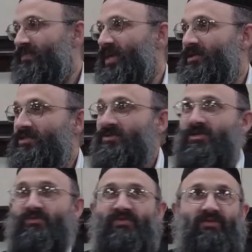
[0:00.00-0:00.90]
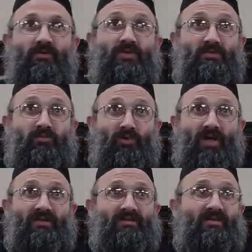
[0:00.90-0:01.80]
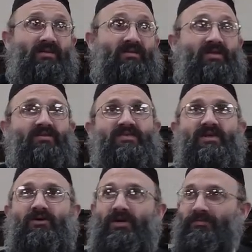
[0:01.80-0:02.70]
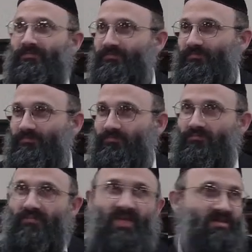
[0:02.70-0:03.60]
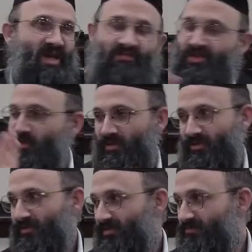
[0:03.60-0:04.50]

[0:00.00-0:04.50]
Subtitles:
And as soon as Rivka was brought into the tent of Sarah, so everything returned.